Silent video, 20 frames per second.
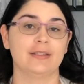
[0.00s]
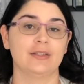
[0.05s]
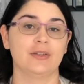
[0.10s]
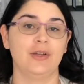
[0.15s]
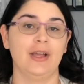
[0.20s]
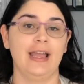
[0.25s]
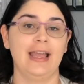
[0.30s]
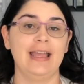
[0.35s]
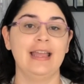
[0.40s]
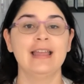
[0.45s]

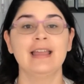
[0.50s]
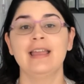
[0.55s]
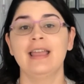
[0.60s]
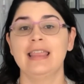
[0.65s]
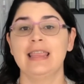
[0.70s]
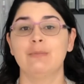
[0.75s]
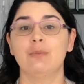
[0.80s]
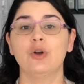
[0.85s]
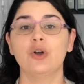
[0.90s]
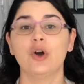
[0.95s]
okay? And
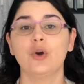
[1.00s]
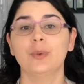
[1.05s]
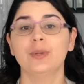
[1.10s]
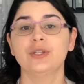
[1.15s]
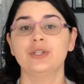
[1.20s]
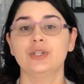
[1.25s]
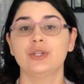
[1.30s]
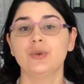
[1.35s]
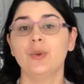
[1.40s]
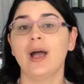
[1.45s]
then we'll go
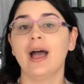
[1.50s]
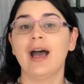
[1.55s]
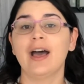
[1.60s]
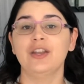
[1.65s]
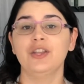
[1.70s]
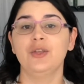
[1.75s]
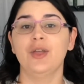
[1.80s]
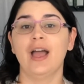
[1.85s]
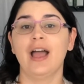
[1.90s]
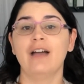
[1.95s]
into how
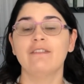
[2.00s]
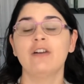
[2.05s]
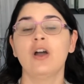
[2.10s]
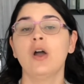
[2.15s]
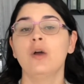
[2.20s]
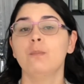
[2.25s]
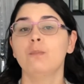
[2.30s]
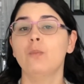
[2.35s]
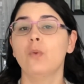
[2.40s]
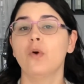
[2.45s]
do you have
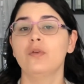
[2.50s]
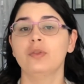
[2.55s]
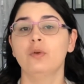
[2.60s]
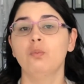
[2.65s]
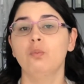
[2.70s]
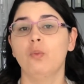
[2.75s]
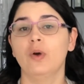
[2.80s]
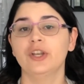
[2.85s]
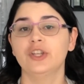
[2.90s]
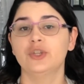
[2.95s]
more
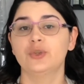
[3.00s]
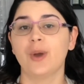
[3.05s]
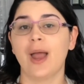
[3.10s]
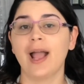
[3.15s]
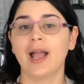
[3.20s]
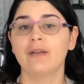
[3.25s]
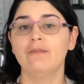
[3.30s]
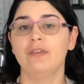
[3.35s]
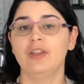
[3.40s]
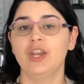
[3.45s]
than one
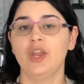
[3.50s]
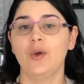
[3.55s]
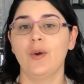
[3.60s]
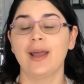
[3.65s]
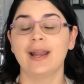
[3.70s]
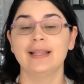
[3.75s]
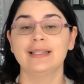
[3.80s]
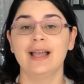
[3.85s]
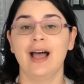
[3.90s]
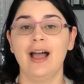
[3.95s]
track of video at
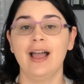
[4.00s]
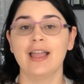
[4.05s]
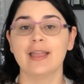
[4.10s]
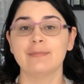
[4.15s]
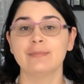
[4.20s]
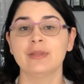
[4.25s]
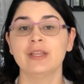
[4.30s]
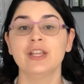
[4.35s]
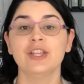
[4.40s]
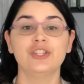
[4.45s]
a time,